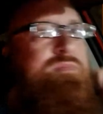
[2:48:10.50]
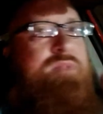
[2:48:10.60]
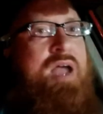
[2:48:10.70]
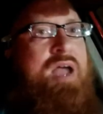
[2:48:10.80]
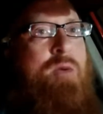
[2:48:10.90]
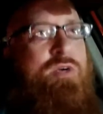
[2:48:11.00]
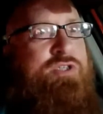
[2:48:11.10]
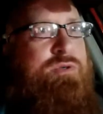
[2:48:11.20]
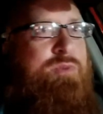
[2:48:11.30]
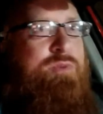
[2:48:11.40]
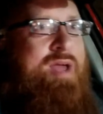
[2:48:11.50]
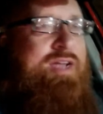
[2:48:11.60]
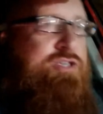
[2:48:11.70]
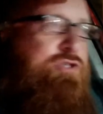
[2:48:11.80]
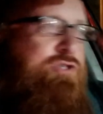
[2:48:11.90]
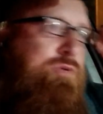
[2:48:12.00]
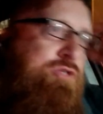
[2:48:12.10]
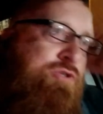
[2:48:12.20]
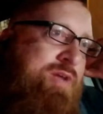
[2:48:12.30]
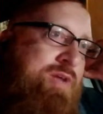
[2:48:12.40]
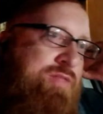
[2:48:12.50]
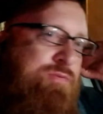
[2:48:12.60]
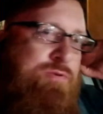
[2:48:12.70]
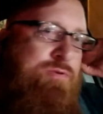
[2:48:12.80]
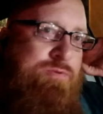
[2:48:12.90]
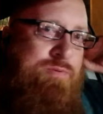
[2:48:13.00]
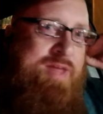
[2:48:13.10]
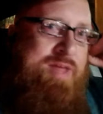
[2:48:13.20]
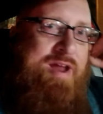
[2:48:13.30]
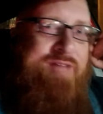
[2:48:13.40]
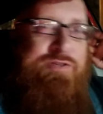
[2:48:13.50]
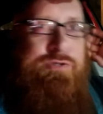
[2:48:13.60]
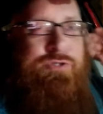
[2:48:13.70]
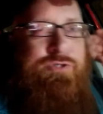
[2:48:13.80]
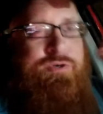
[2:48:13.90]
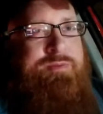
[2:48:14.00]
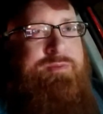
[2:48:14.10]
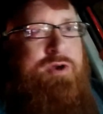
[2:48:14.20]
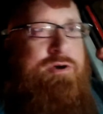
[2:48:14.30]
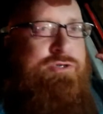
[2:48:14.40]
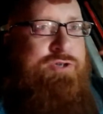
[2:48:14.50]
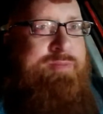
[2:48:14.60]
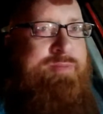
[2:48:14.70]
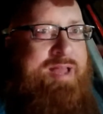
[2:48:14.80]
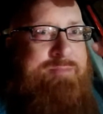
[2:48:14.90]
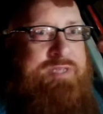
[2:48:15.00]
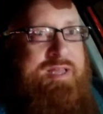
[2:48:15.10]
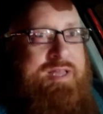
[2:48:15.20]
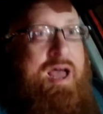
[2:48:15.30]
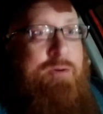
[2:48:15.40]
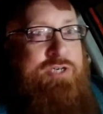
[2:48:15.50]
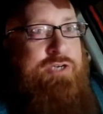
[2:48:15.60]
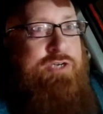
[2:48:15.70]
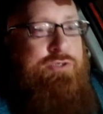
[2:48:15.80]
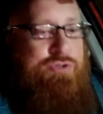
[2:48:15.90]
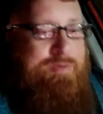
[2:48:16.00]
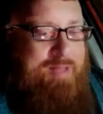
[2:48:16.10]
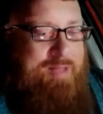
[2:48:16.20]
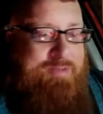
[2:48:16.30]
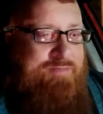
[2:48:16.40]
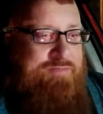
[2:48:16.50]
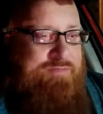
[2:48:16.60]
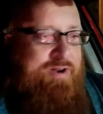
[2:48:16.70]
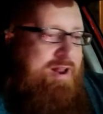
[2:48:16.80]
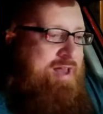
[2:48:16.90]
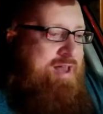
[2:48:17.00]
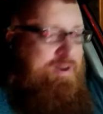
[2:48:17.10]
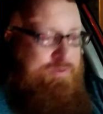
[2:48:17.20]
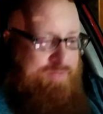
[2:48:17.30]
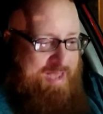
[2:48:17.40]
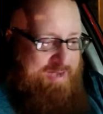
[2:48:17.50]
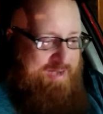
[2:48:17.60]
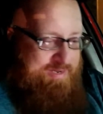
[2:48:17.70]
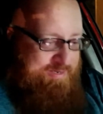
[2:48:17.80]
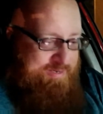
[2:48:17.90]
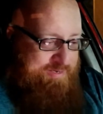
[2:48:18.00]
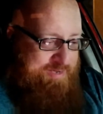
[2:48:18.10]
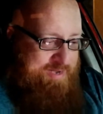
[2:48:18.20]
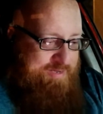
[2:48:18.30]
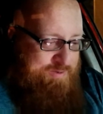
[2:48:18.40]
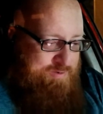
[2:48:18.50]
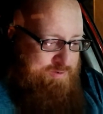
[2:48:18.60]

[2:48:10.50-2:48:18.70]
I wish there was a way I could just do it straight through without having to use StreamYard or Streamlabs. I wish I could use Streamlabs. I haven't figured out how to do that yet either.